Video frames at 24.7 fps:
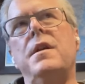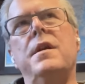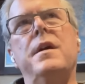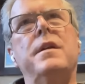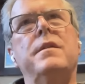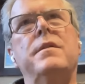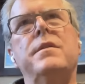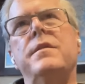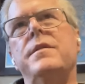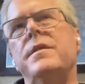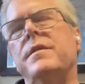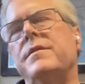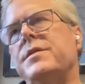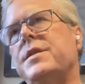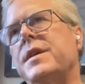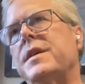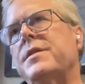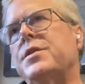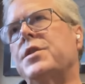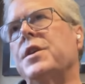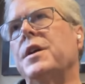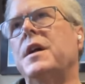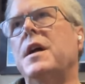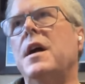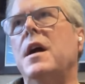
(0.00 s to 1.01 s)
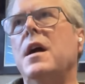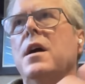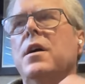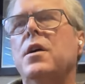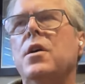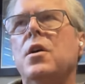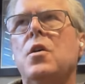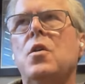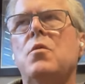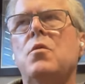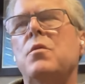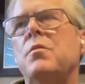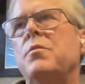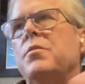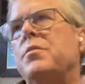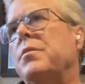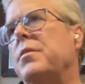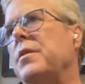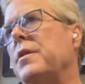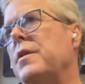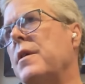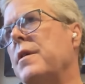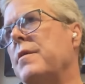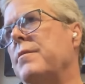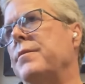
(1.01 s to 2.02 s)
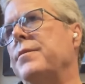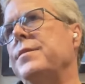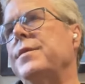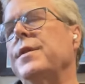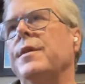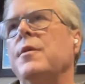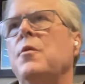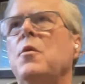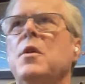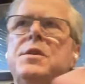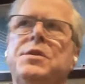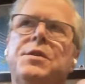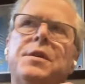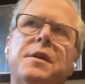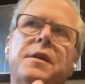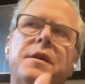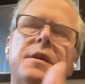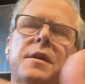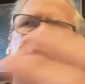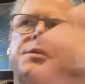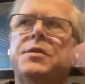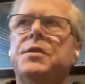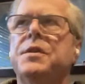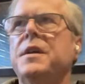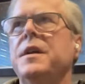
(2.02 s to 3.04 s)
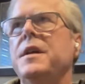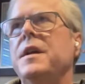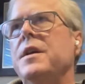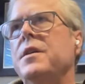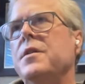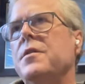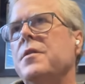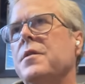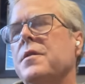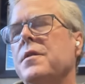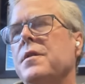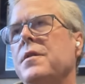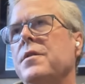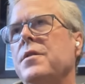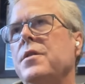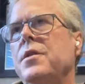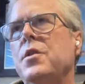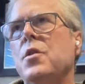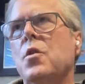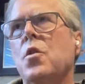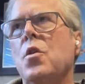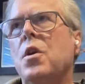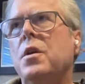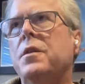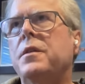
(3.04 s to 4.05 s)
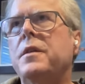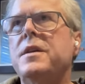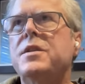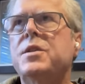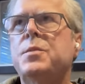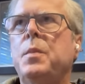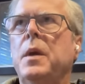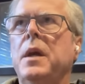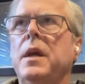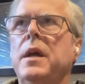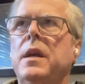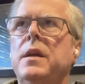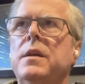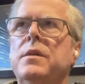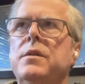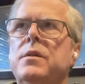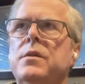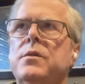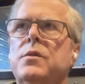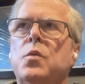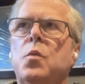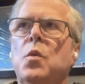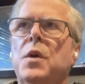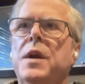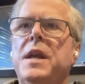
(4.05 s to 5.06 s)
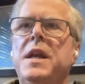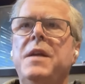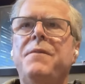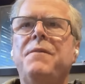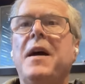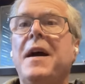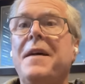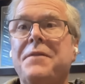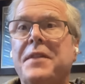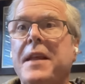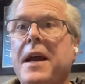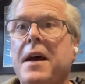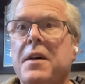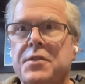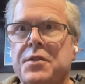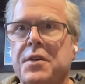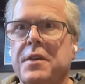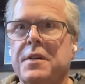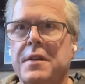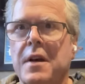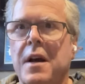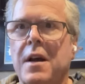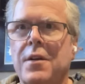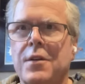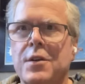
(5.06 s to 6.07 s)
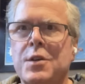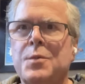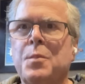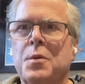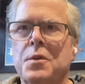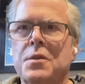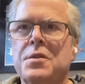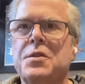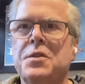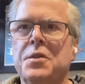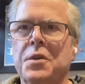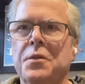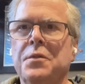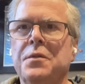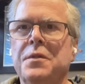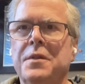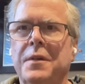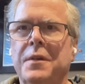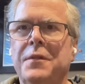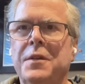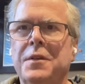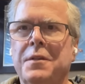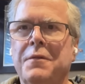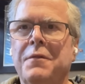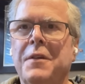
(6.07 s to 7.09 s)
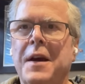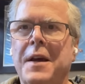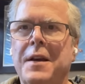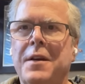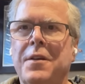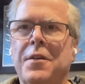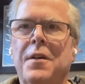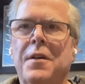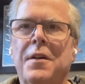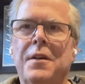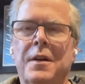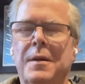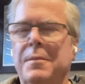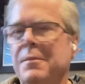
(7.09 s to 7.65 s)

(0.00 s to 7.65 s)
call it say chicago or, or you know washington dc or new york they spend $25000 per student you divide in,